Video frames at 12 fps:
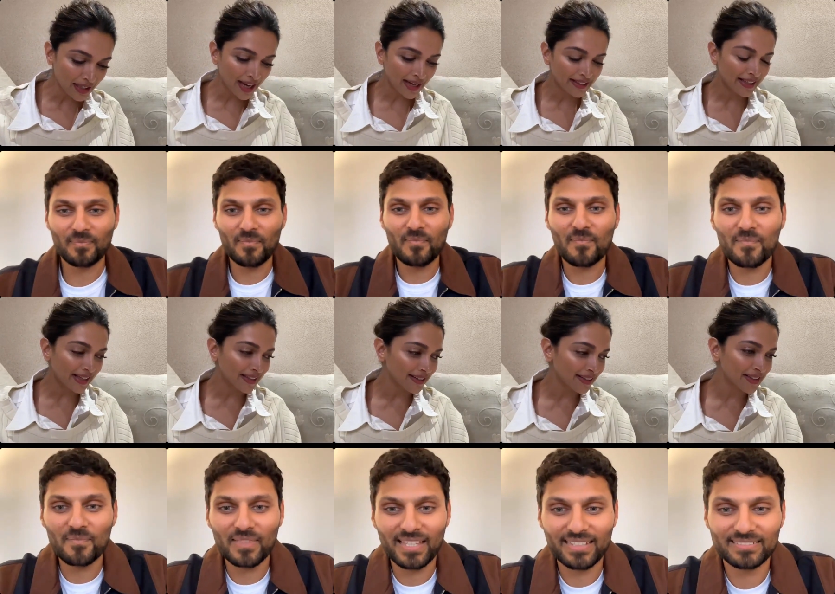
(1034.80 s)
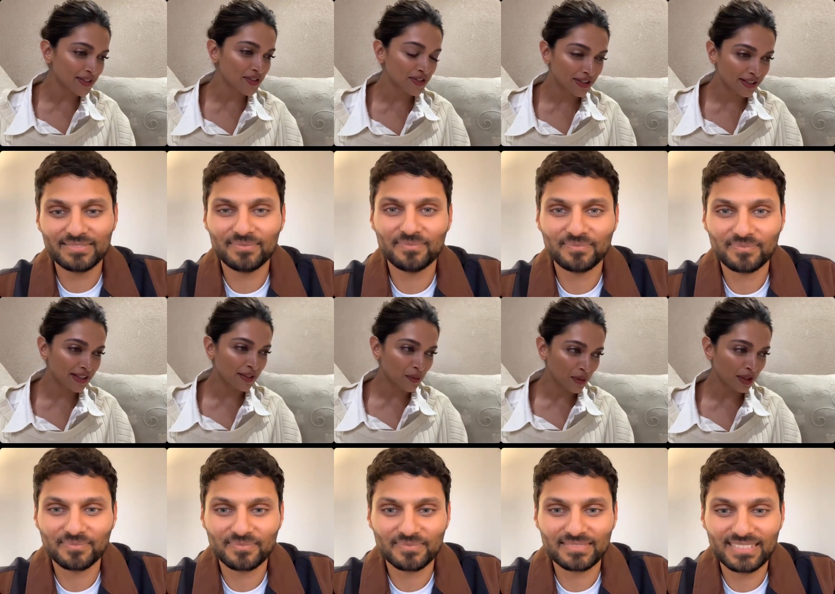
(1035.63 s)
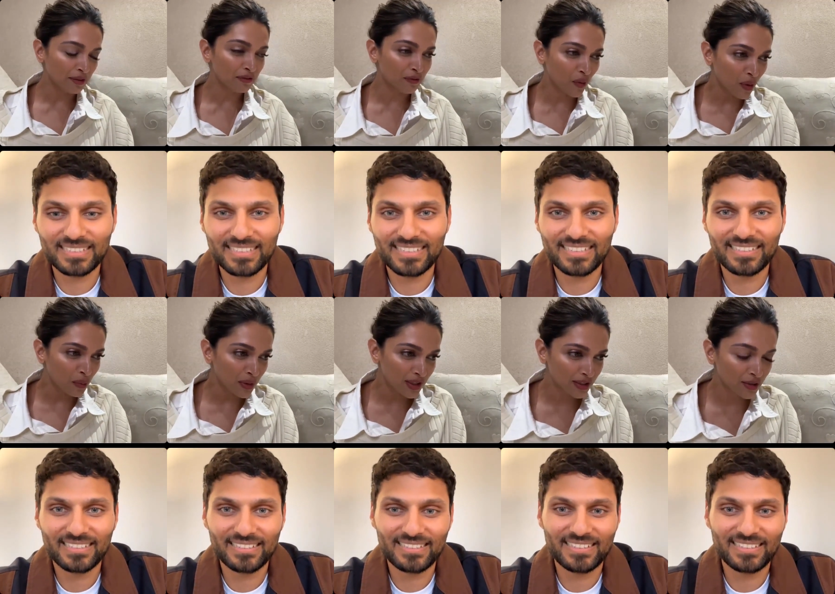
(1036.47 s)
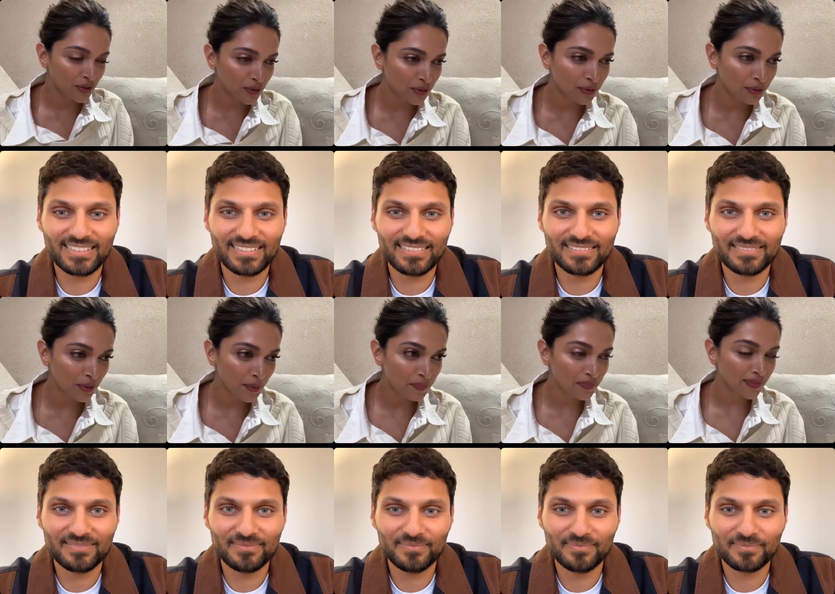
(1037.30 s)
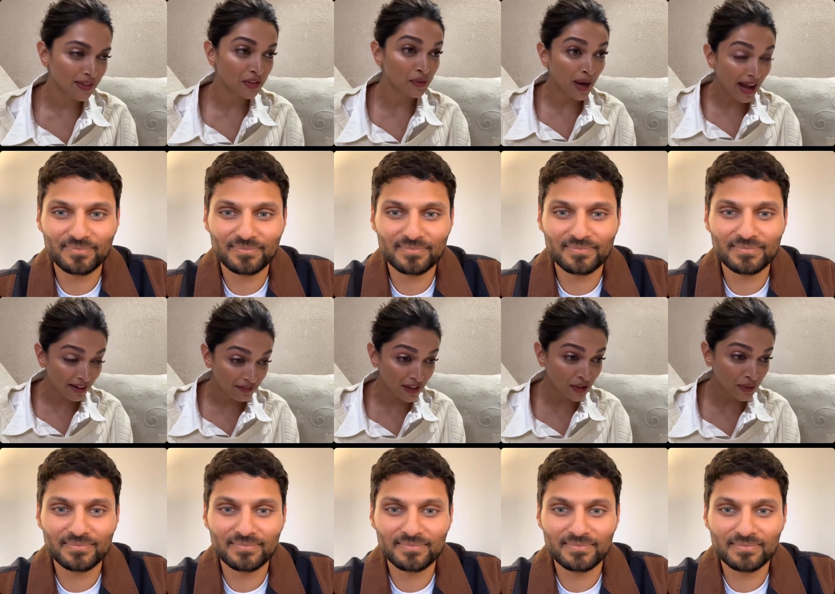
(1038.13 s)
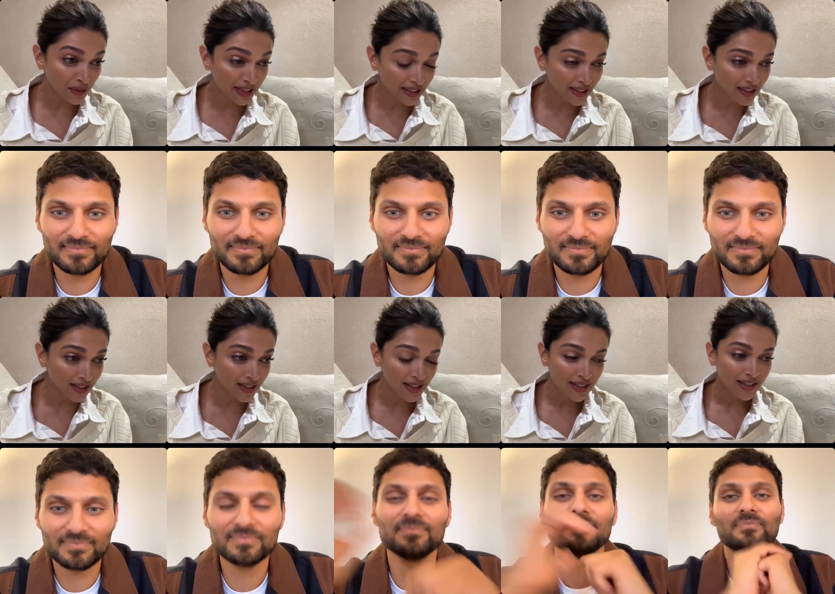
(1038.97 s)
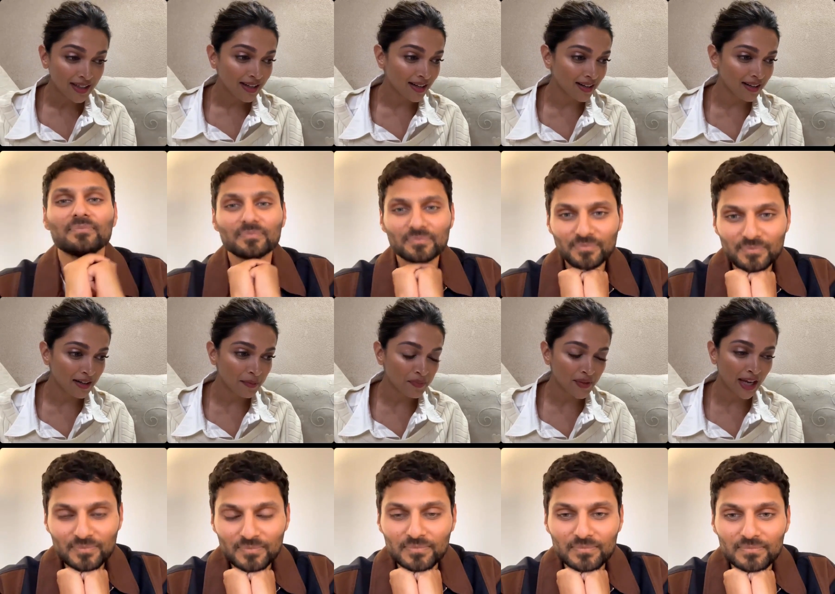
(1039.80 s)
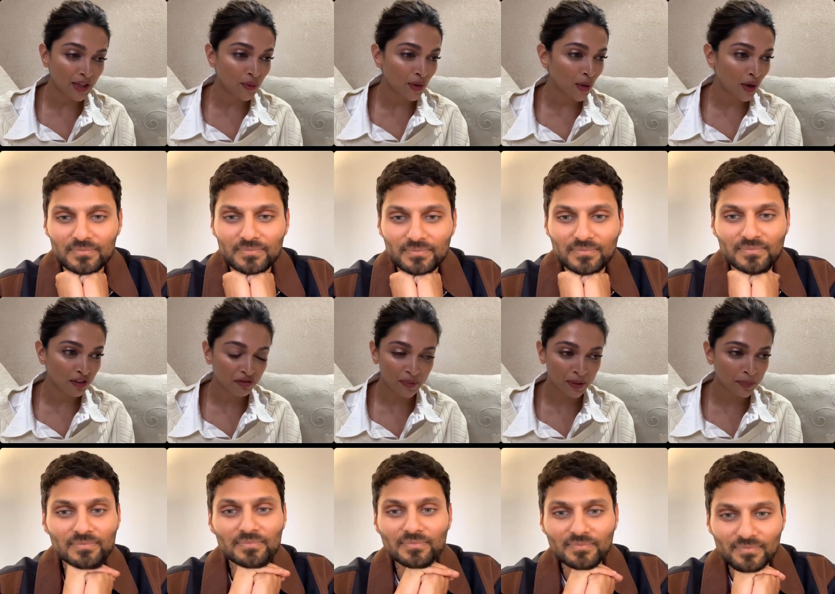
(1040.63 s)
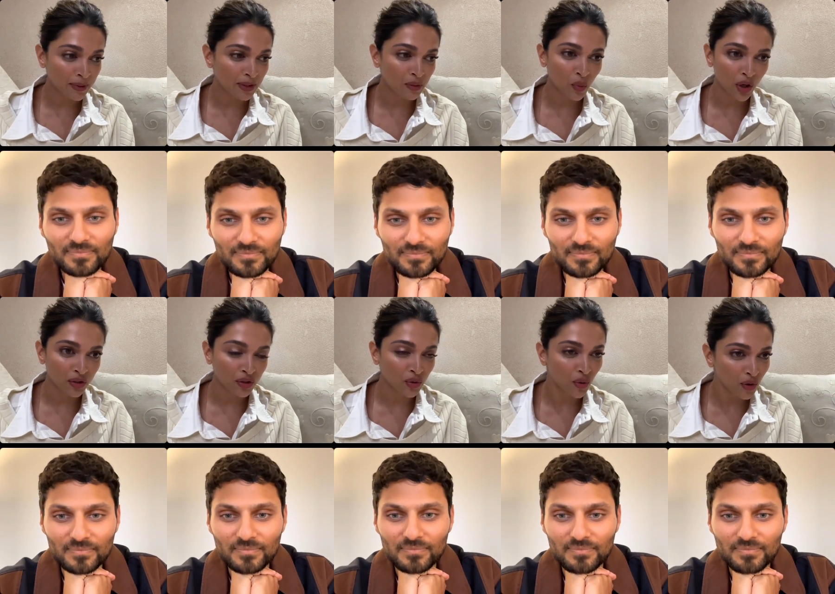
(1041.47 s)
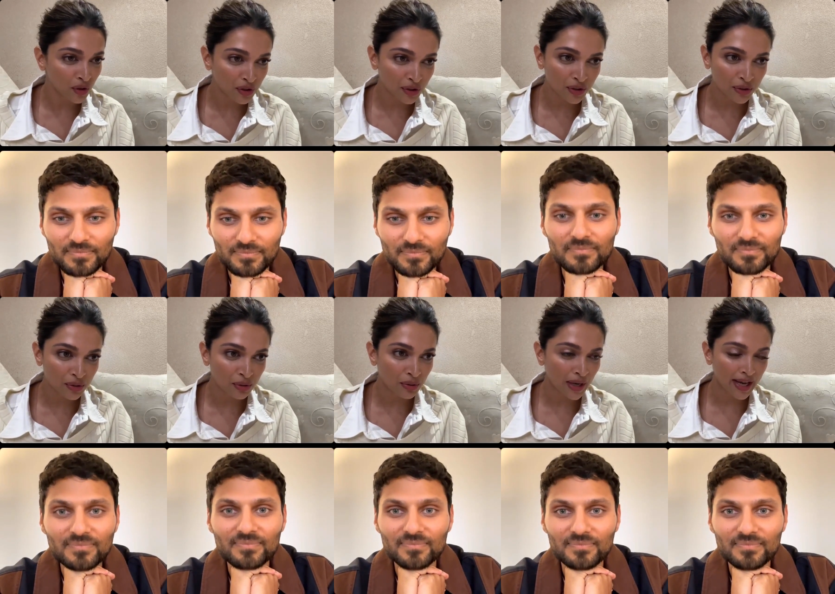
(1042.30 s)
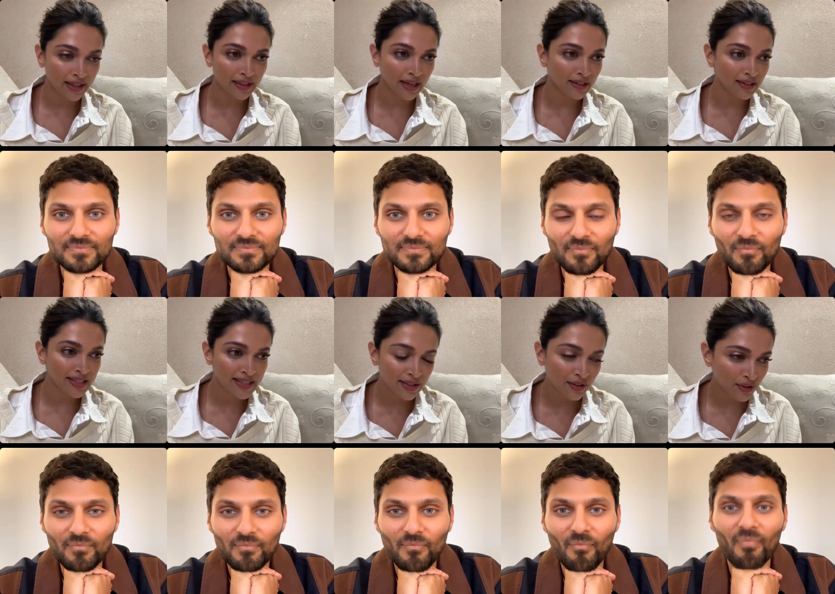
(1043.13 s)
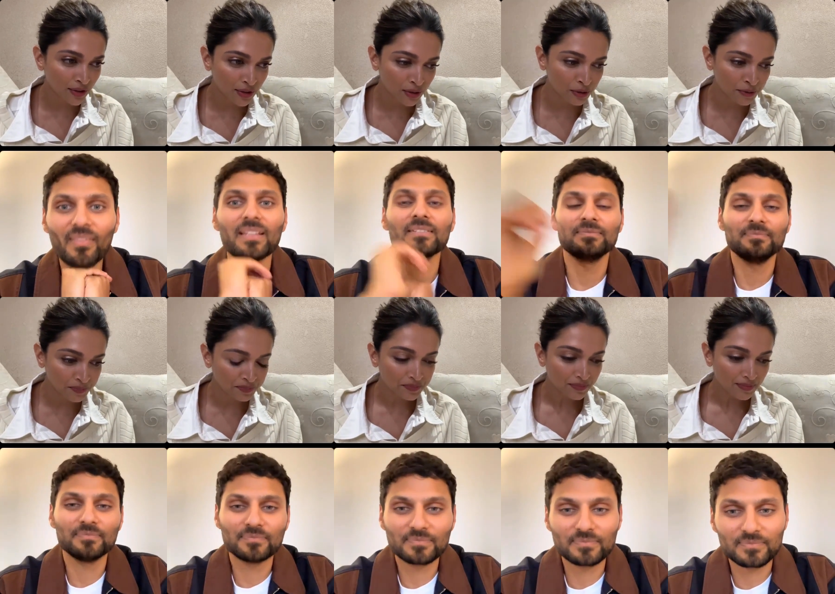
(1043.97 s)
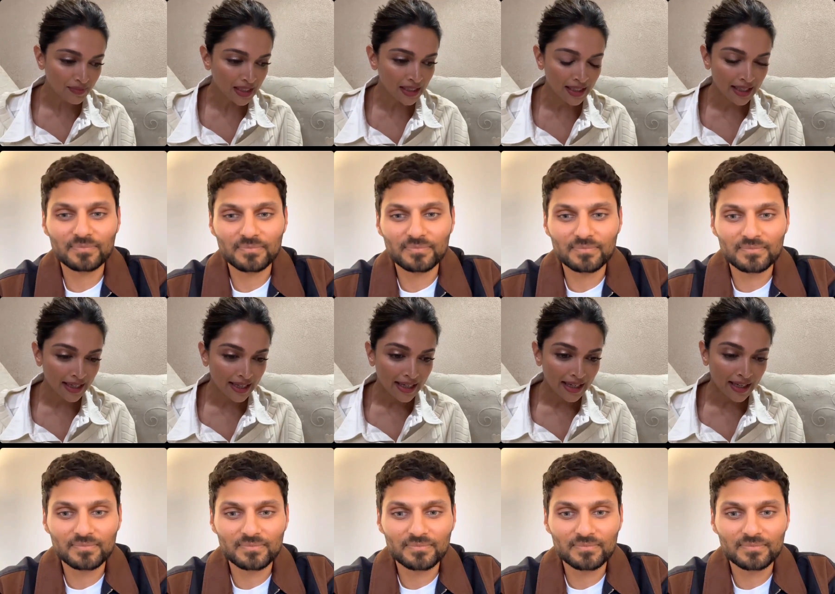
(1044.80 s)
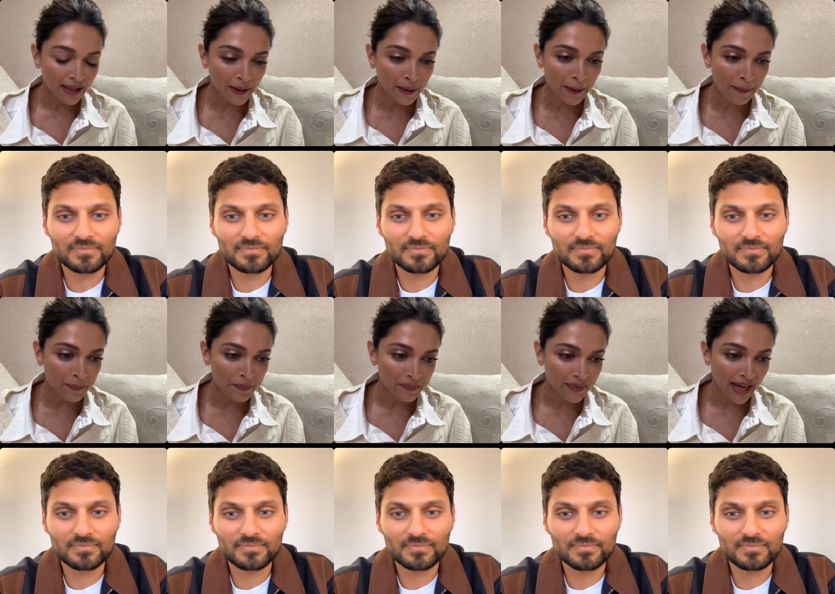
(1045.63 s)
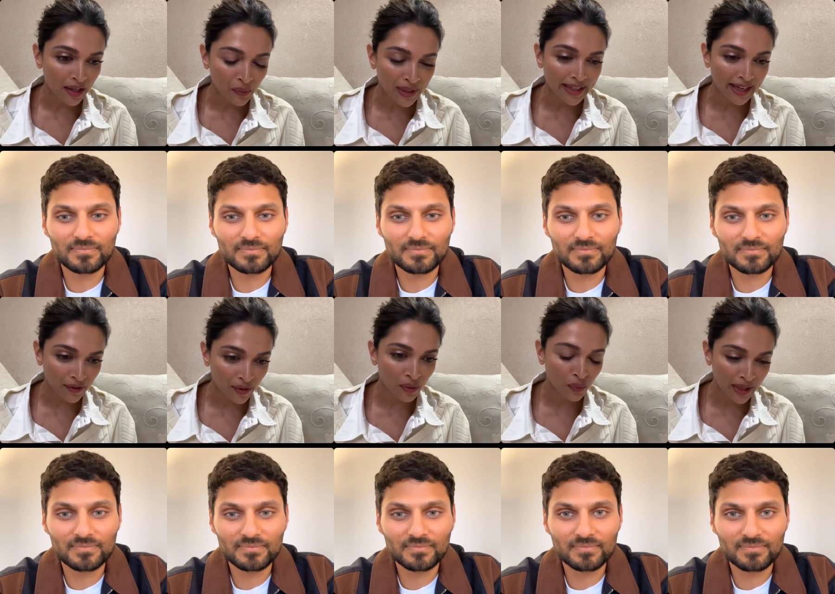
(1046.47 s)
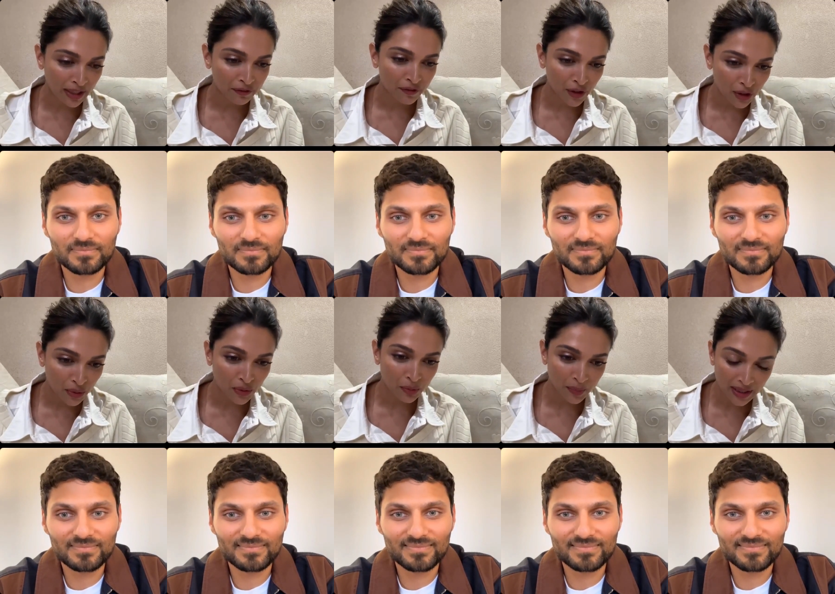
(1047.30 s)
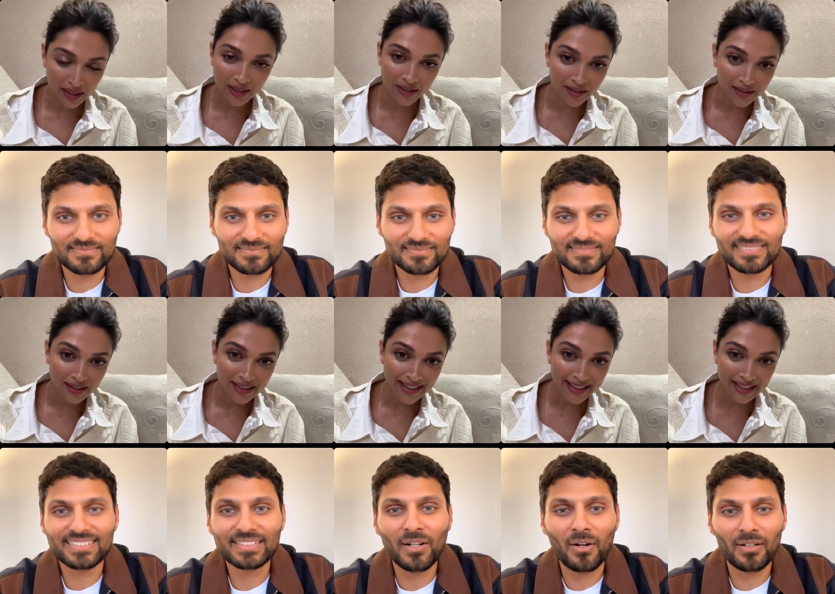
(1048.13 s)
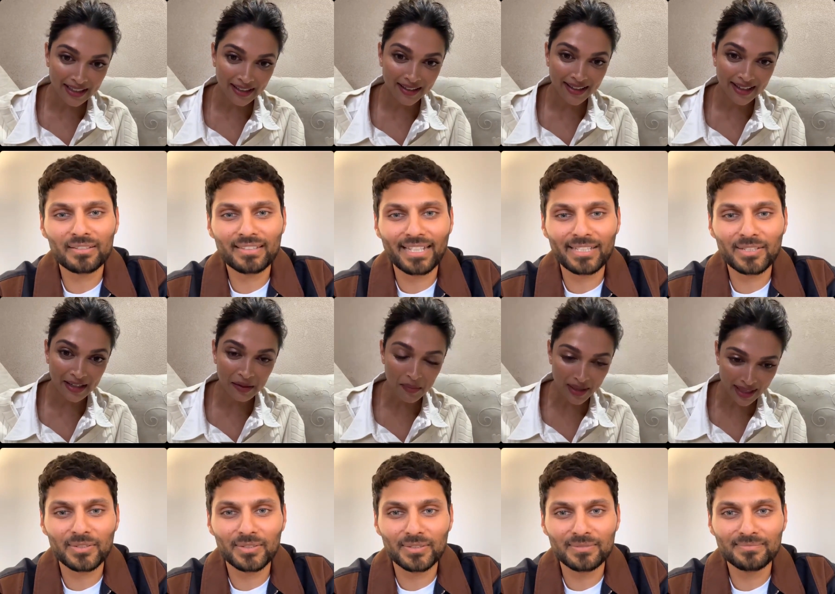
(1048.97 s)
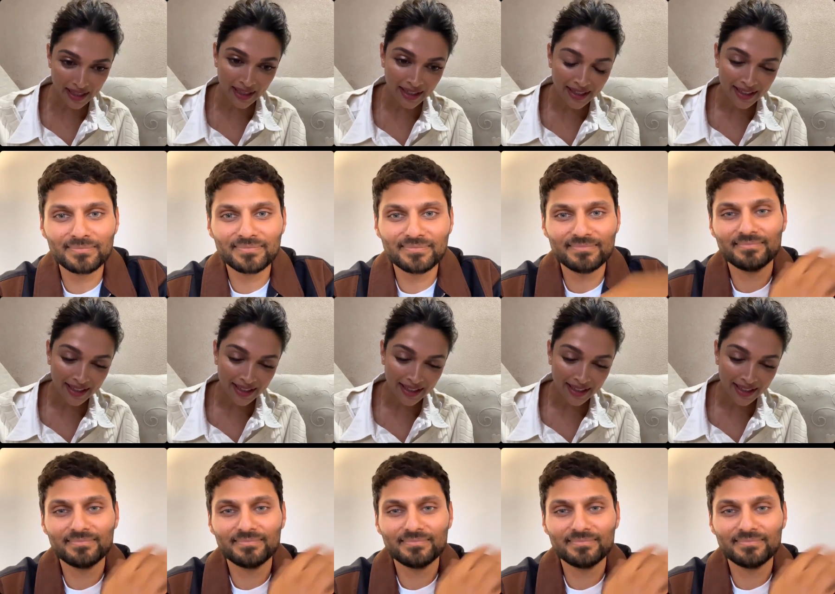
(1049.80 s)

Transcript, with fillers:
Speaker 1: that India is really looking forward to, to having you here. Um, I know a lot of people want to talk to you and, and listen to you. Um, and we cannot wait for you to be here oh, in, in May.